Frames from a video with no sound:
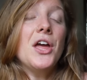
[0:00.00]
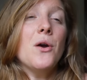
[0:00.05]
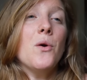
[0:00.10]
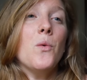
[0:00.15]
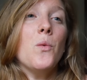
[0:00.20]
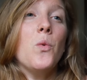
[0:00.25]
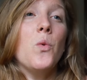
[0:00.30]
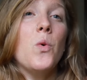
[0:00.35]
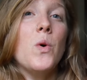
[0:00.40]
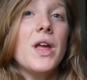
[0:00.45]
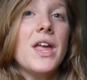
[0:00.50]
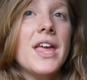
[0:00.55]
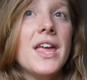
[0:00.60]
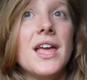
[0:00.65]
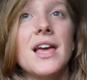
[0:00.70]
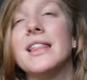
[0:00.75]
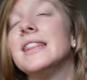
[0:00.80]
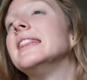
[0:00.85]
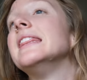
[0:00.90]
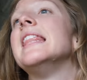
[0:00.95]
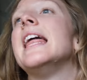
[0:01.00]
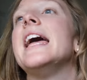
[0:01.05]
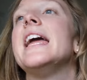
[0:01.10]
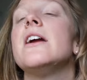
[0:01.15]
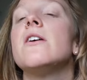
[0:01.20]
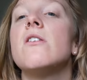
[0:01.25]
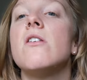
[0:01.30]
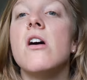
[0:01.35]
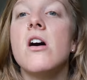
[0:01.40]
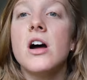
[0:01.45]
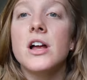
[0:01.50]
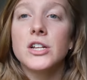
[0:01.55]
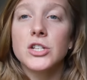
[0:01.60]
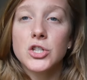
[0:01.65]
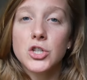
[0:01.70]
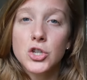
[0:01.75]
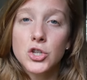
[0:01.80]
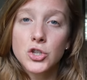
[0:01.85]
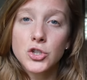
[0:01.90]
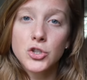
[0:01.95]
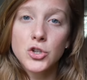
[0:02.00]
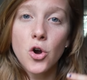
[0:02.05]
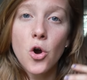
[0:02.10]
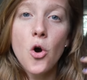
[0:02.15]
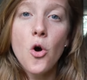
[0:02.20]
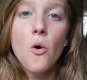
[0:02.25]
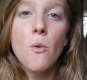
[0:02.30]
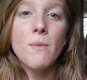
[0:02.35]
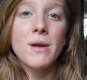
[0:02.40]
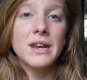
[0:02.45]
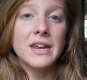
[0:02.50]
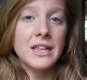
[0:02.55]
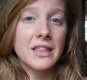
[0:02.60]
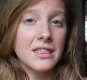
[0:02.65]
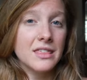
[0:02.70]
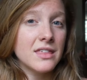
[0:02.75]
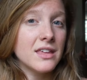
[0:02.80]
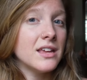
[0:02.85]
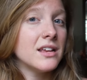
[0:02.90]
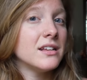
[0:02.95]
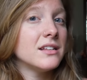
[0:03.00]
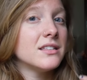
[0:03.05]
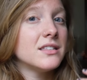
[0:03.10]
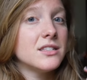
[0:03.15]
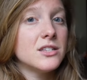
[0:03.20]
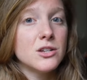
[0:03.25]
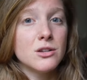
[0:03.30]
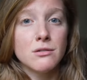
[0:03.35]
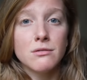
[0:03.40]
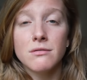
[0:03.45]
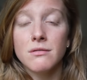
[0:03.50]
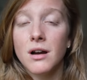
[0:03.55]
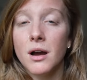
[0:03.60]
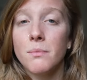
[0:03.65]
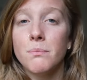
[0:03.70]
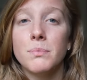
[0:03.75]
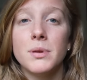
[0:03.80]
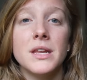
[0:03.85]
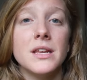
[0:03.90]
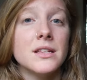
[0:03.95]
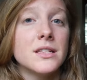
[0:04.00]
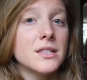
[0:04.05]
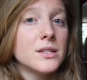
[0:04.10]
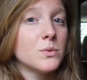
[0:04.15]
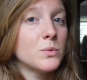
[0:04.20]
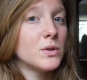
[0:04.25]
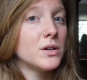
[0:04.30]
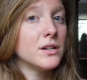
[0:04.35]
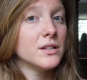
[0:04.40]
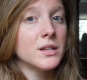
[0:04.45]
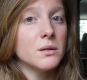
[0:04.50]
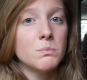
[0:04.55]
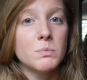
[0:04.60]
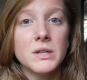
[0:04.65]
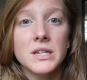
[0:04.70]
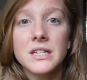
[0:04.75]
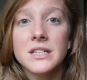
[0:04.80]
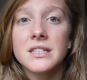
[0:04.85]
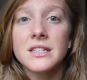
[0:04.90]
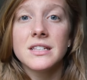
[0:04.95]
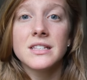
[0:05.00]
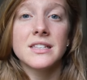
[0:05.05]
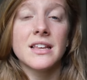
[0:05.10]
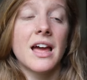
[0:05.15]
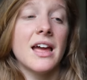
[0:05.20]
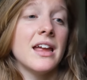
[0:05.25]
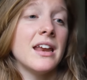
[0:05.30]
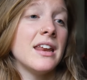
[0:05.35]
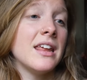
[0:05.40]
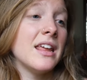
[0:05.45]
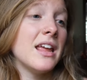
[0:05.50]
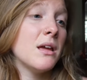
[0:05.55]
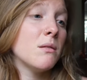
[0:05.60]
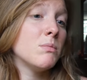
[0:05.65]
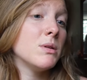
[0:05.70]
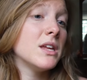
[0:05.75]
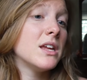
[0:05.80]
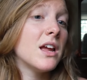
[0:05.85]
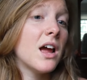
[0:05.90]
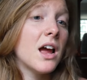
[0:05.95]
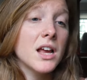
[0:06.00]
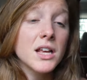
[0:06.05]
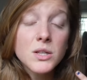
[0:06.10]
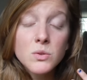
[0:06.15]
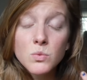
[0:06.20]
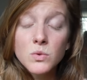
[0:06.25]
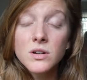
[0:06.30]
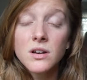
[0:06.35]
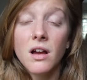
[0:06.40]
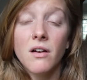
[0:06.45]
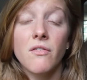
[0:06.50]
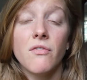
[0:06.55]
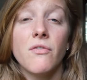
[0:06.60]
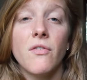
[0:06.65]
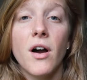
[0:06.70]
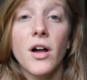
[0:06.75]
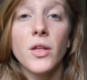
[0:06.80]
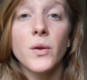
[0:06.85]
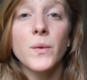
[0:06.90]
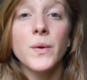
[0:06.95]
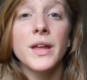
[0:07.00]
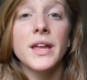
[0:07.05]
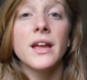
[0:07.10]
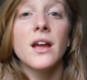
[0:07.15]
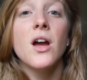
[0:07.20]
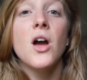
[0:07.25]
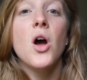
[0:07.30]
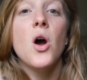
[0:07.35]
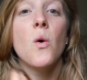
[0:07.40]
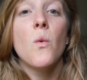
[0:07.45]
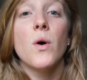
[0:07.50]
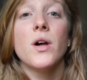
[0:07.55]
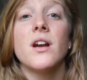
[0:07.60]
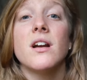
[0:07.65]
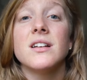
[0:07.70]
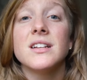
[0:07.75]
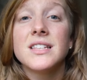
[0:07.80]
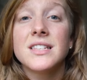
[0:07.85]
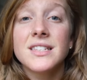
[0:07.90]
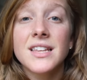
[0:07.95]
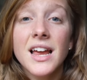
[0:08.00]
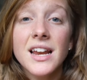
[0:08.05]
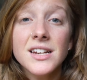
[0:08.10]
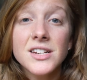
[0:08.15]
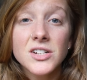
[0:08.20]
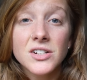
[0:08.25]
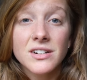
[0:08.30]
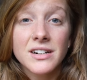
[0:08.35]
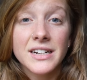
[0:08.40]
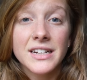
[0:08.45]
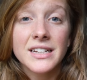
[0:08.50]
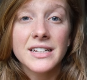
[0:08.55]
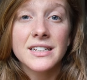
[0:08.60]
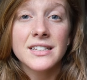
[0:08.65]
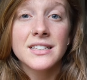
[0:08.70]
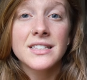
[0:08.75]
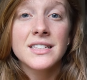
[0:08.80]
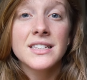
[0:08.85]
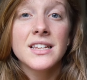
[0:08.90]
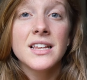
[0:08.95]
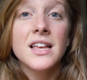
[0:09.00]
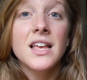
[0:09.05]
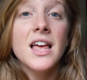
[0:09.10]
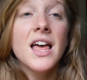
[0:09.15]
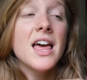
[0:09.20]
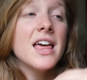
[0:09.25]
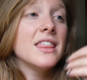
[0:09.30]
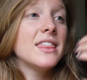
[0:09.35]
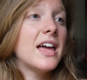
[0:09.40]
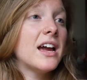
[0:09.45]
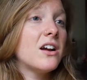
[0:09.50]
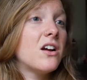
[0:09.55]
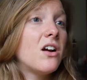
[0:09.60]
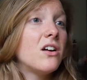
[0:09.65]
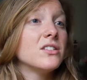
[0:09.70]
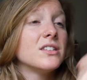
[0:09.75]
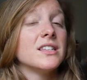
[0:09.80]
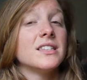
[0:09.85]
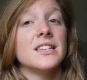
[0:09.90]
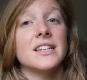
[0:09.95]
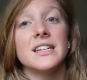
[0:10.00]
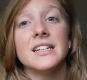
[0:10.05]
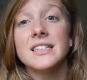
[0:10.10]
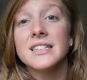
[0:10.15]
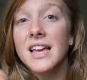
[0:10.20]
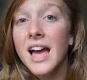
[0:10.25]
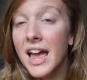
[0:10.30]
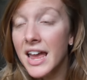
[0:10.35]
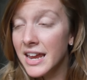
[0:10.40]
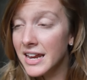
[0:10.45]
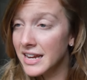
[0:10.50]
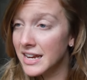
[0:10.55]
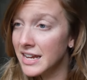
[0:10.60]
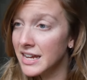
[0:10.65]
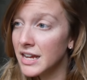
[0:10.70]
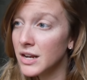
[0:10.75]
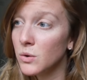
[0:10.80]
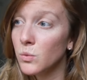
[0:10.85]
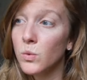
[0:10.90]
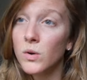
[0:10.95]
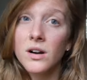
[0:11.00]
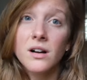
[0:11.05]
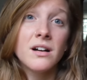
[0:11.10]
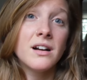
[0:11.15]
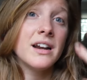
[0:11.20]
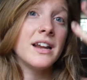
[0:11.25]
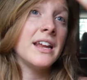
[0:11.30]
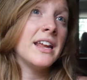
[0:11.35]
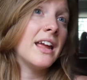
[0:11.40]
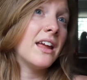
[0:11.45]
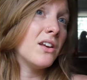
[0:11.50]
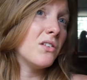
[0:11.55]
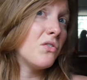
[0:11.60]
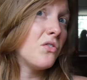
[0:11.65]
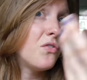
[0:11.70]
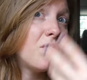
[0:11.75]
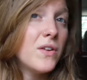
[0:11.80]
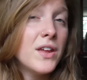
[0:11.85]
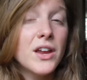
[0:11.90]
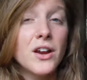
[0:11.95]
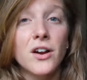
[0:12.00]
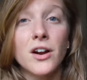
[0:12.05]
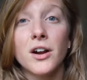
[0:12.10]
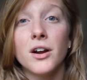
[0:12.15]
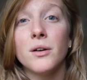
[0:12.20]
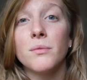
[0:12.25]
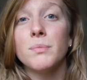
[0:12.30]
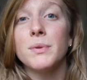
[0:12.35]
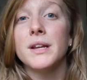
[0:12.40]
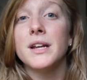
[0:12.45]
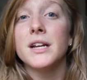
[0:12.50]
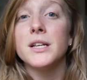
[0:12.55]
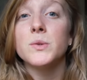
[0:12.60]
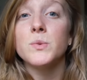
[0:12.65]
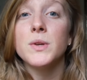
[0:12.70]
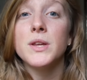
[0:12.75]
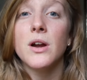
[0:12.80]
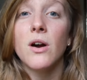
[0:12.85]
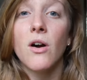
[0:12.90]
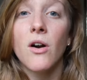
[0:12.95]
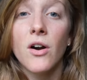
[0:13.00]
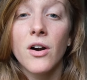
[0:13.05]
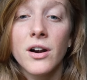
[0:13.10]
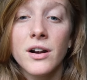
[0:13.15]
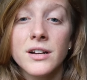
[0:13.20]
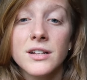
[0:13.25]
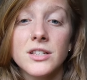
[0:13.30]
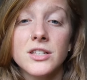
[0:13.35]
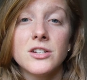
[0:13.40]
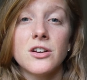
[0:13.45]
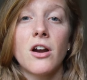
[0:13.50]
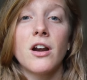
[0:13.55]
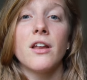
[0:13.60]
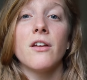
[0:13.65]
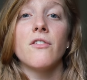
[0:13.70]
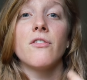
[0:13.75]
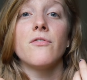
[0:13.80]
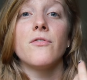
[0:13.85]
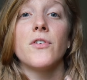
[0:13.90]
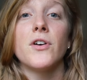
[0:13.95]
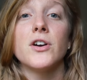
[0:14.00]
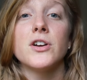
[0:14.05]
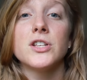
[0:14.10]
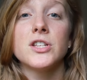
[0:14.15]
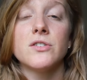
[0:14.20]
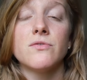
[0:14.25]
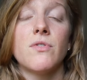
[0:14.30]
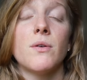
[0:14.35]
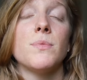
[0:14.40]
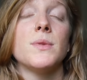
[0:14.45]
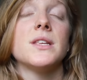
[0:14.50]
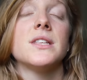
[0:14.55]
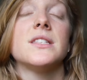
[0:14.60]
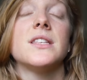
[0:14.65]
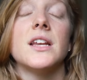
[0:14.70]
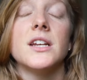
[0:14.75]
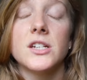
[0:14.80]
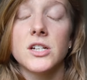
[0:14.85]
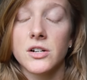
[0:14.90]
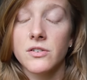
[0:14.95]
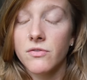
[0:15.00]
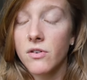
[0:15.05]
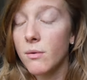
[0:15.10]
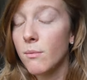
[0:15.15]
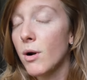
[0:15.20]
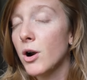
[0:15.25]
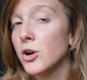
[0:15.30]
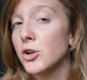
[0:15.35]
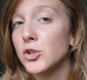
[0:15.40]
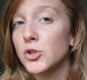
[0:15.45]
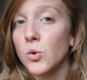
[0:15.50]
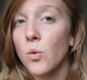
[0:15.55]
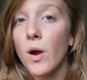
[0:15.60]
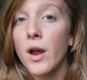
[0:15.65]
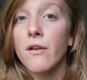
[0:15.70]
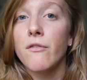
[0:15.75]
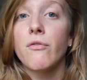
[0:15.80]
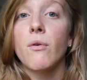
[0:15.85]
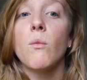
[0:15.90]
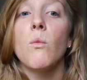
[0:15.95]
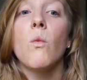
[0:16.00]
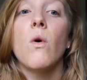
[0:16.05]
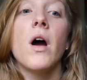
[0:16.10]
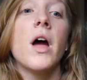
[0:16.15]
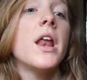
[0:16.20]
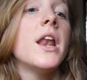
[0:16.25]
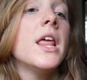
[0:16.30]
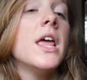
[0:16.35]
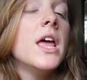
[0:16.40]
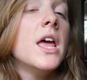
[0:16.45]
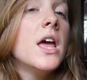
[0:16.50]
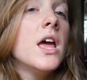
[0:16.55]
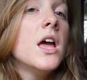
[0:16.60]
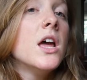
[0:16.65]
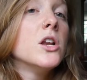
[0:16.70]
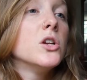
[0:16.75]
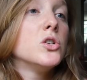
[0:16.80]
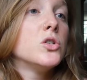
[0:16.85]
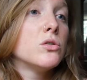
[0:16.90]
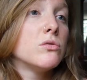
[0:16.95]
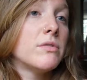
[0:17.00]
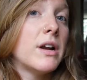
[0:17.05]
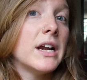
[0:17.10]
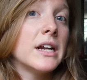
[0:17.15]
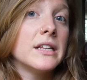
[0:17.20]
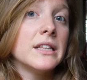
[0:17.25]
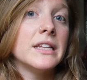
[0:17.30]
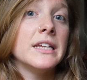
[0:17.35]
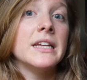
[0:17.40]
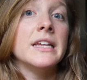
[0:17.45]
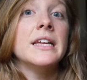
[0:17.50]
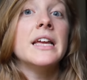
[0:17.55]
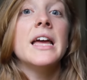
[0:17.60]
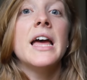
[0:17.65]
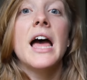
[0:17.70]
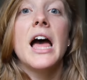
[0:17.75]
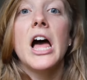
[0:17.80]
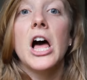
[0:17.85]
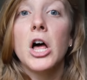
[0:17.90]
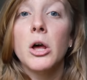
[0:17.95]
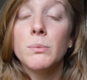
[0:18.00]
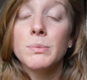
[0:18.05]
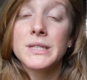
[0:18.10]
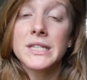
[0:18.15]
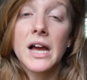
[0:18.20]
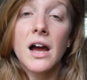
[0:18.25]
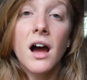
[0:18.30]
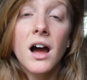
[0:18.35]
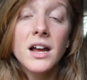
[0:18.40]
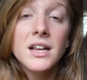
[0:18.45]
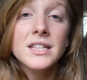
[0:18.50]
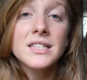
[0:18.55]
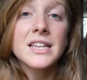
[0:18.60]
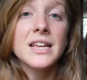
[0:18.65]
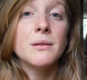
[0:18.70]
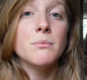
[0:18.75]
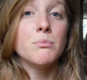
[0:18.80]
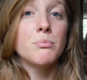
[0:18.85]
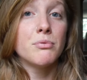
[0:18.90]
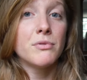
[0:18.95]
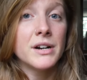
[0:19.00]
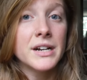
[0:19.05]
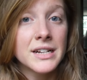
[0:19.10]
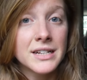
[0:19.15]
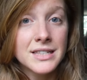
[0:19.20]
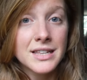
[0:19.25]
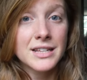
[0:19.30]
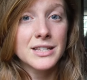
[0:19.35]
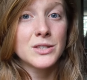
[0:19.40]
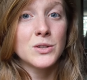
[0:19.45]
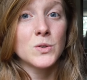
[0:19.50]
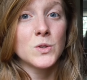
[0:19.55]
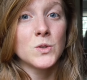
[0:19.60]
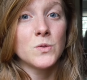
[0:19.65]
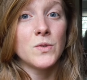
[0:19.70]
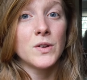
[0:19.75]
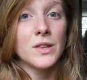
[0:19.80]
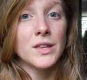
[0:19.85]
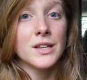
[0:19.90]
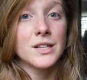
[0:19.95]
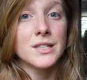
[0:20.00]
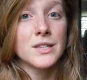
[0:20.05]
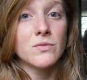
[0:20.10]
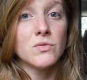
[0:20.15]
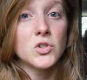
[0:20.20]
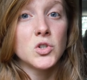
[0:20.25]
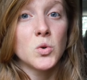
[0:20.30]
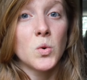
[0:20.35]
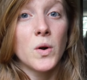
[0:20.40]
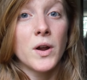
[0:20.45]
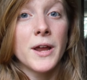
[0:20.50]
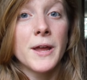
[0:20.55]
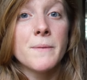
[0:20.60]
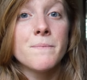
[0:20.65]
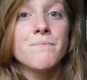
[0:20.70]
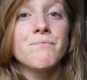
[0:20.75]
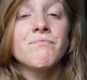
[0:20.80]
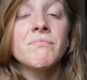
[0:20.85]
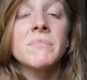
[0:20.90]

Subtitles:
we layer on so many things to appease the world, appease society, and because we're not following what our center is, that causes anxiety and worry and fear because we aren't starting first from the center, from our joy, from what directly helps us and brings us those feelings of joy.